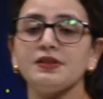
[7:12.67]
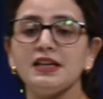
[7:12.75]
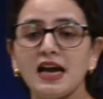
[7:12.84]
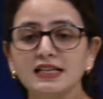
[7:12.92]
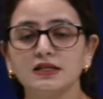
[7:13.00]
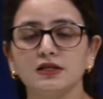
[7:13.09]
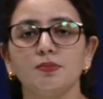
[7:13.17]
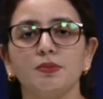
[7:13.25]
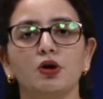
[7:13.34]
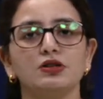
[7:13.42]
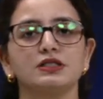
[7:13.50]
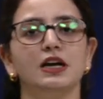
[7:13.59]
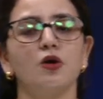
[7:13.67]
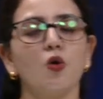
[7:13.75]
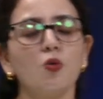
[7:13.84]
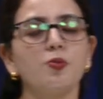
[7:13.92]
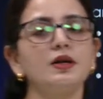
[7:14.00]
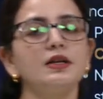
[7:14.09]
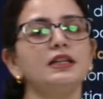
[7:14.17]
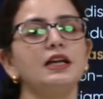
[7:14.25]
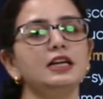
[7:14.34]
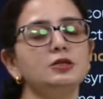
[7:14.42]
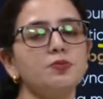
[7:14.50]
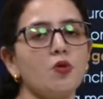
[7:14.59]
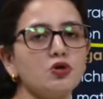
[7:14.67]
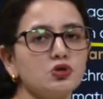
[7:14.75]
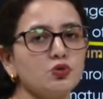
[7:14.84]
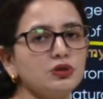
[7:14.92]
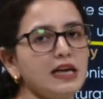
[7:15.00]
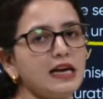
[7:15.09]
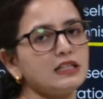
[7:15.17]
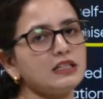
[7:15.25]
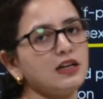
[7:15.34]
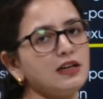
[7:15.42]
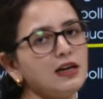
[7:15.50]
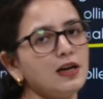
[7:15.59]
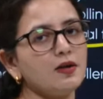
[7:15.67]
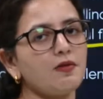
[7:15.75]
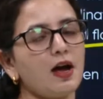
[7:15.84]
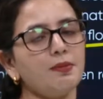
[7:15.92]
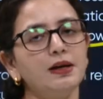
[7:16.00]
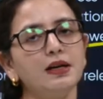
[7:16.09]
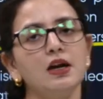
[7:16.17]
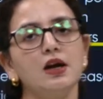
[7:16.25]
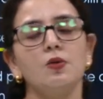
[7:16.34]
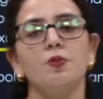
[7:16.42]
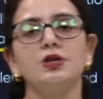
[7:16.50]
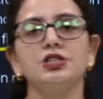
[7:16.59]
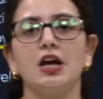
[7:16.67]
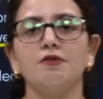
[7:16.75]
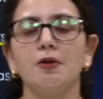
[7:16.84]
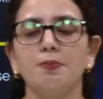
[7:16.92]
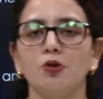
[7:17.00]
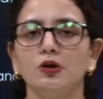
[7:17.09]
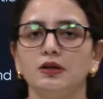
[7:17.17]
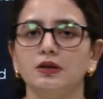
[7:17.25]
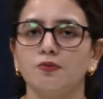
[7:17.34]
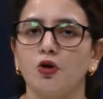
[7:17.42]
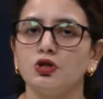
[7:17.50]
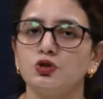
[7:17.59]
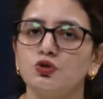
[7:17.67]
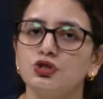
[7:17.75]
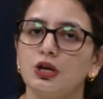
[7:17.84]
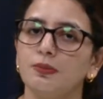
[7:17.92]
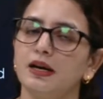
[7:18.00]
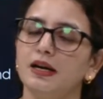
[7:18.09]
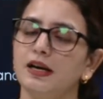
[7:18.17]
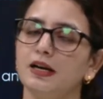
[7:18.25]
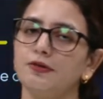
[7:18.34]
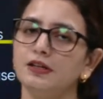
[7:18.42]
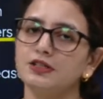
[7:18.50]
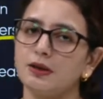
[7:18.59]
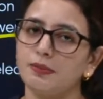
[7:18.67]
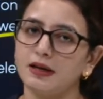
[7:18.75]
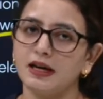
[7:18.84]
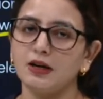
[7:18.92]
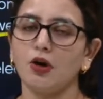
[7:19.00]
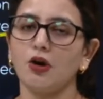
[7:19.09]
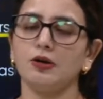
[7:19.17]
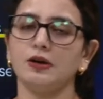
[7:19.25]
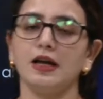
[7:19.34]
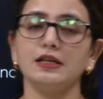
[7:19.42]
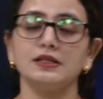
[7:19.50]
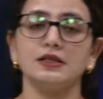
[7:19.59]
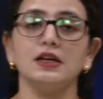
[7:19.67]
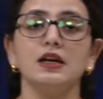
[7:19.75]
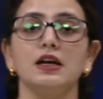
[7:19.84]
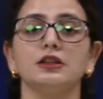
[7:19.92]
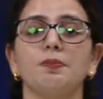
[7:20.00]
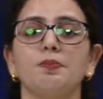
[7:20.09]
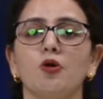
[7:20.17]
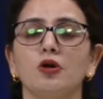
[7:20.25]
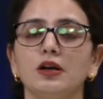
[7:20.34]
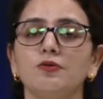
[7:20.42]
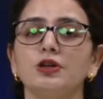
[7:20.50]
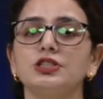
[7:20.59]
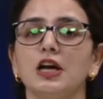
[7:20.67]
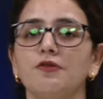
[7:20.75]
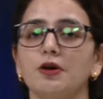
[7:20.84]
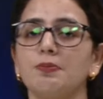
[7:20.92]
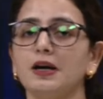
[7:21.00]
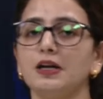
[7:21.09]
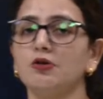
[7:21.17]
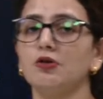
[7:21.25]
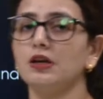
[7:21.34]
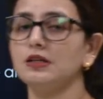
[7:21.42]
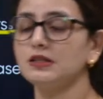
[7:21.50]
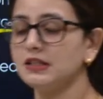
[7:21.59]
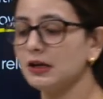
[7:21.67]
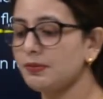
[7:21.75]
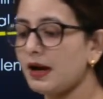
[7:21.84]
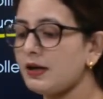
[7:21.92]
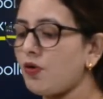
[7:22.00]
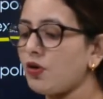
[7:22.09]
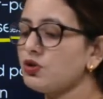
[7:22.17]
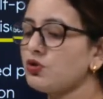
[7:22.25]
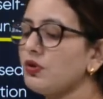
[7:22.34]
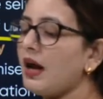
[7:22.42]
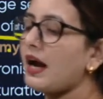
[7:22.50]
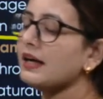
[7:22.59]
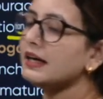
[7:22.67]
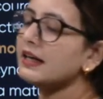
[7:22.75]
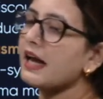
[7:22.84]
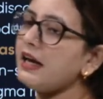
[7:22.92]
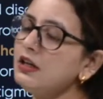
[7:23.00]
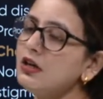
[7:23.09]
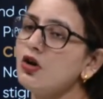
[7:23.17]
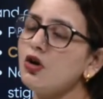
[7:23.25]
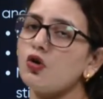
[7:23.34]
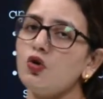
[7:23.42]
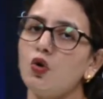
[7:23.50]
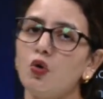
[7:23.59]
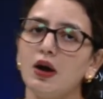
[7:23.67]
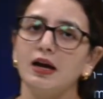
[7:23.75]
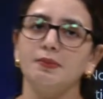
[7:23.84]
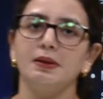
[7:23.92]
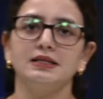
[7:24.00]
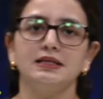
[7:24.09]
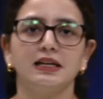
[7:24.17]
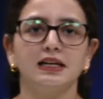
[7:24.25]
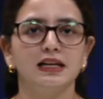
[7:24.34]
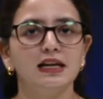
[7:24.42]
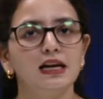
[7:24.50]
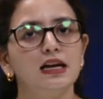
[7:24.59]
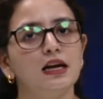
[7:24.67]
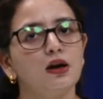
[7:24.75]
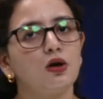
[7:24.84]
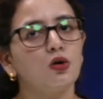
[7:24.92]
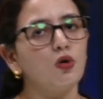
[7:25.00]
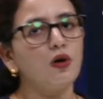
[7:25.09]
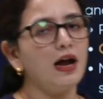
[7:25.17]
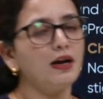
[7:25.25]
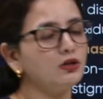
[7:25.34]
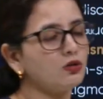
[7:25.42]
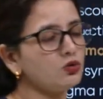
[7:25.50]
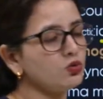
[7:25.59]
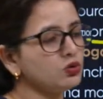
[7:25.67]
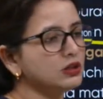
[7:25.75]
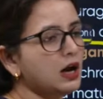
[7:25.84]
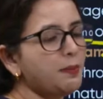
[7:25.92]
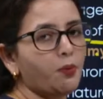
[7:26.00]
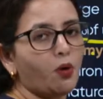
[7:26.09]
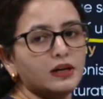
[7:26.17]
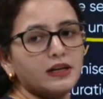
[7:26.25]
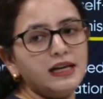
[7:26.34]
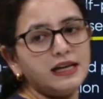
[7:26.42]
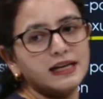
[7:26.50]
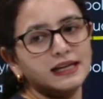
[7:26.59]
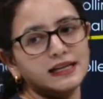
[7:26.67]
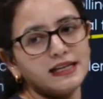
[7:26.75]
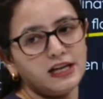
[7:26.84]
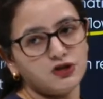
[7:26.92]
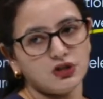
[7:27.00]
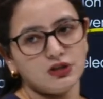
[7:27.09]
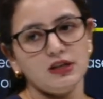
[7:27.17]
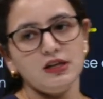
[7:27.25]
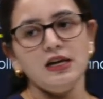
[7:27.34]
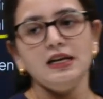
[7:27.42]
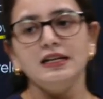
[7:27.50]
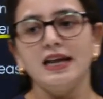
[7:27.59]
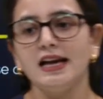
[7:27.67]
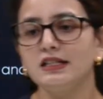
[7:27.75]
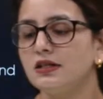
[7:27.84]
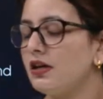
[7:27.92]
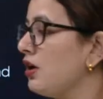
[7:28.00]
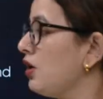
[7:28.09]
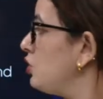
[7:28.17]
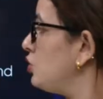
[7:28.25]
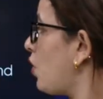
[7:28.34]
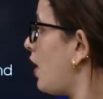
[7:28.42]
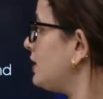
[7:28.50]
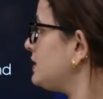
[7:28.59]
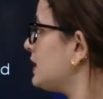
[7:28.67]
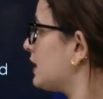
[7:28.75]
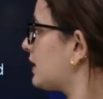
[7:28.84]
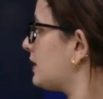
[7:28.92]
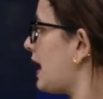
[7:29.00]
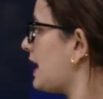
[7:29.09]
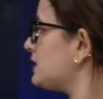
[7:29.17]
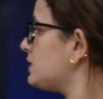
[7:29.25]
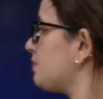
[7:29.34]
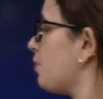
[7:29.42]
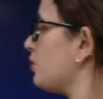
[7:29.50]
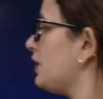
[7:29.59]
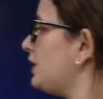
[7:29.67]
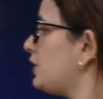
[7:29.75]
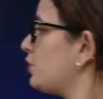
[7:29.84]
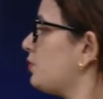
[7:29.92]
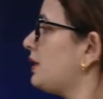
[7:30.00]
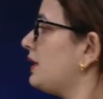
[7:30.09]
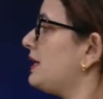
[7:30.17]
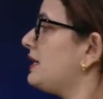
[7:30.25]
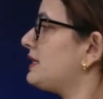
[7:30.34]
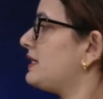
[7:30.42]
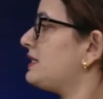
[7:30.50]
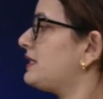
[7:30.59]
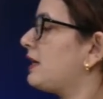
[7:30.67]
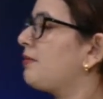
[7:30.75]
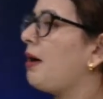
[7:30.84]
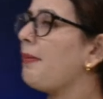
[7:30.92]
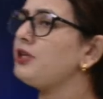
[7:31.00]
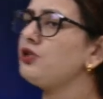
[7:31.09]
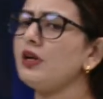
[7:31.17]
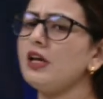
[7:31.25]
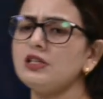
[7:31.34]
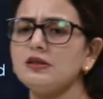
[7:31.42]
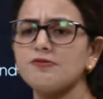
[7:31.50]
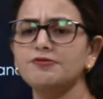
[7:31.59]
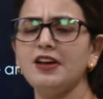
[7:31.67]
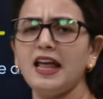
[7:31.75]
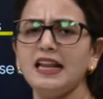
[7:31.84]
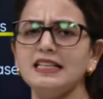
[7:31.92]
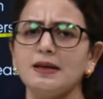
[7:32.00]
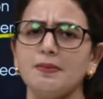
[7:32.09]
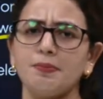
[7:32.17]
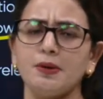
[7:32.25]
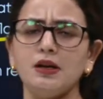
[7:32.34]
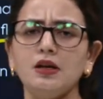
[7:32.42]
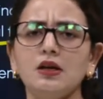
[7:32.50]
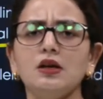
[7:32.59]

Yes, because they are open, they are exposed to the external environment. Whichever pollen it wants to germinate, it will germinate, or nest the pollen, whichever particular stigma it wants to land, it can go and basically go and do the pollination. Next, non-synchronized pollen tube release and stigma maturation. Very simple.